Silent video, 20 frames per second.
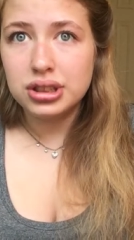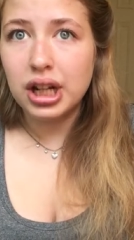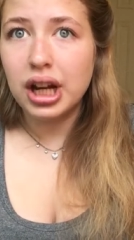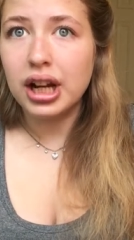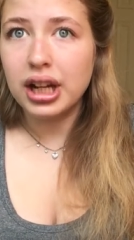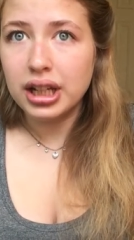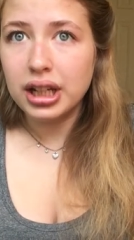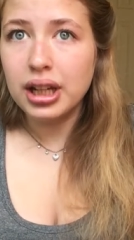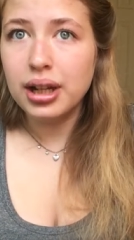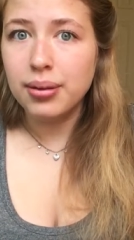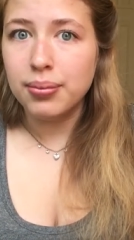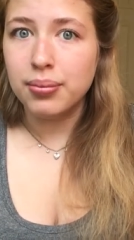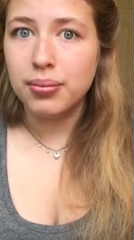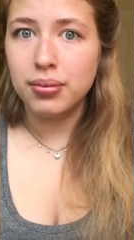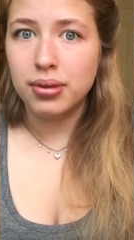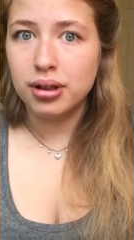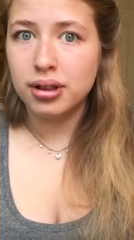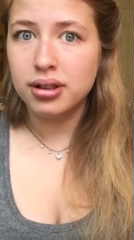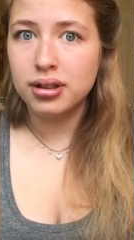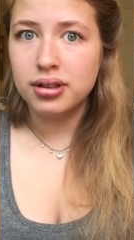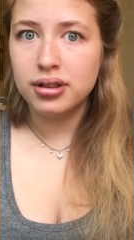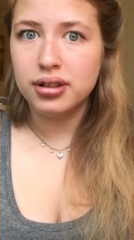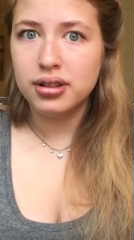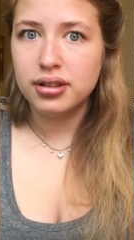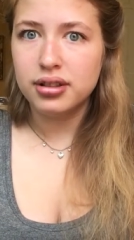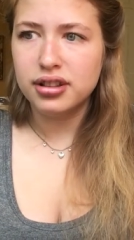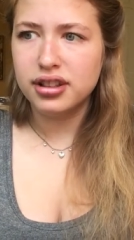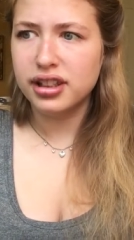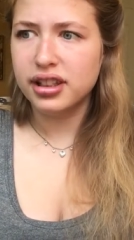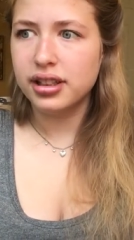I am.
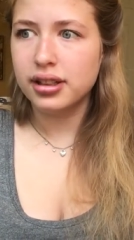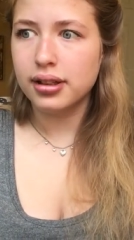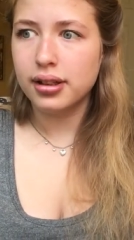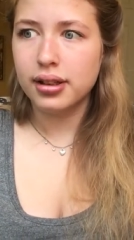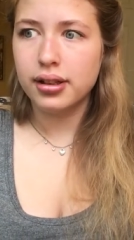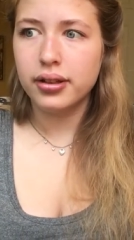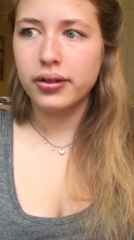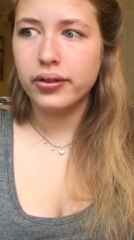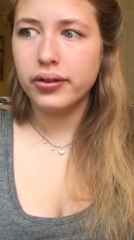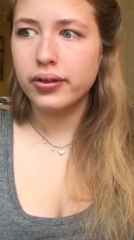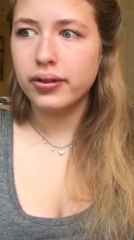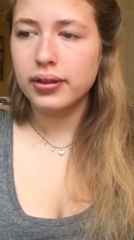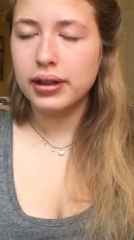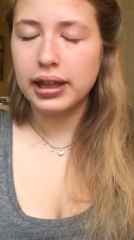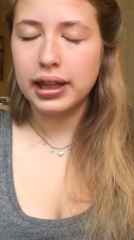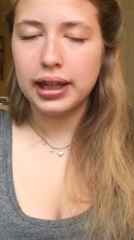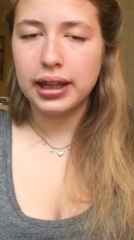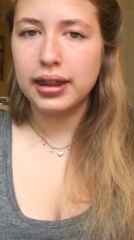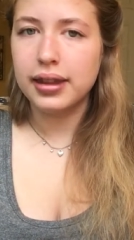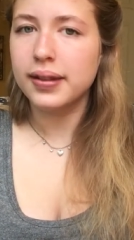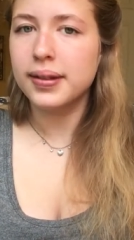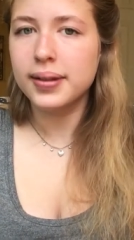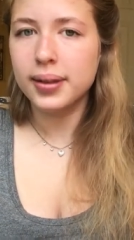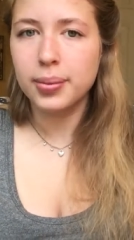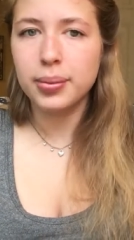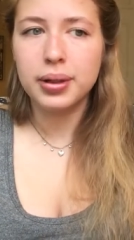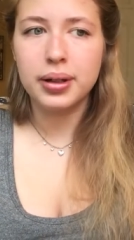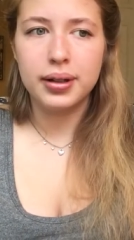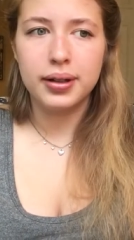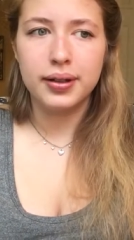Like, this
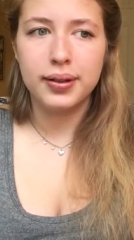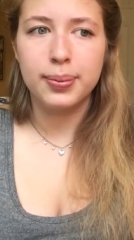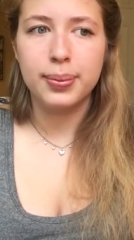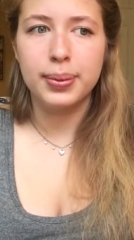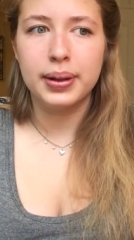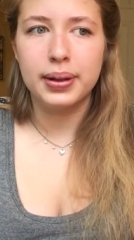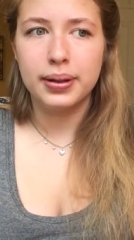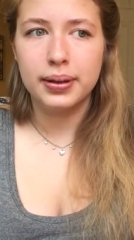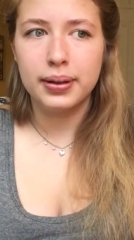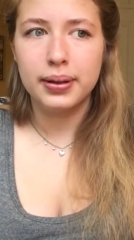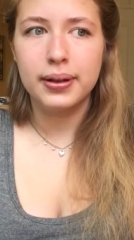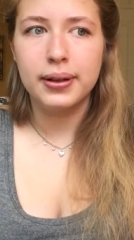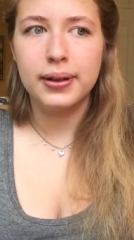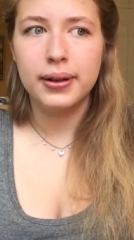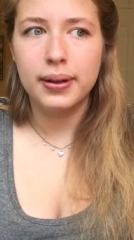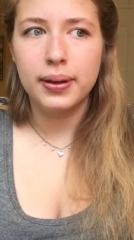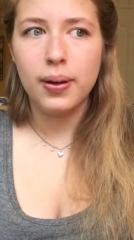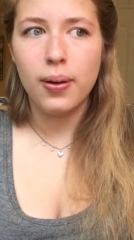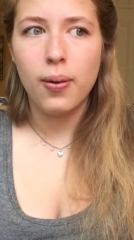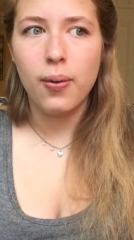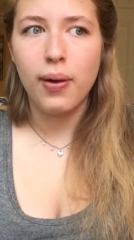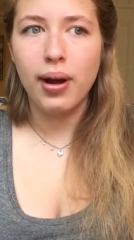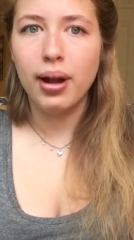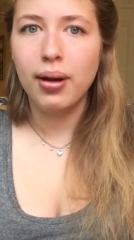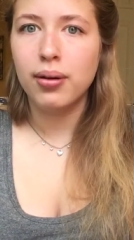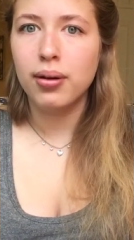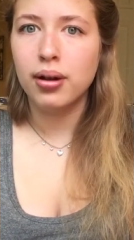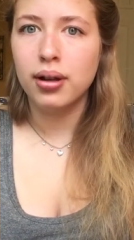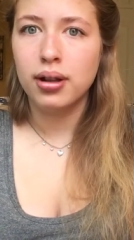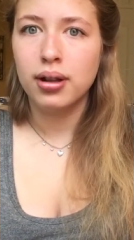summer has been,
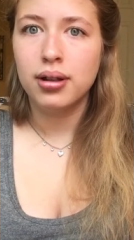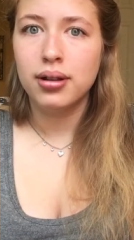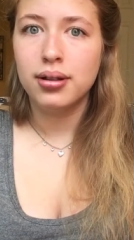wow.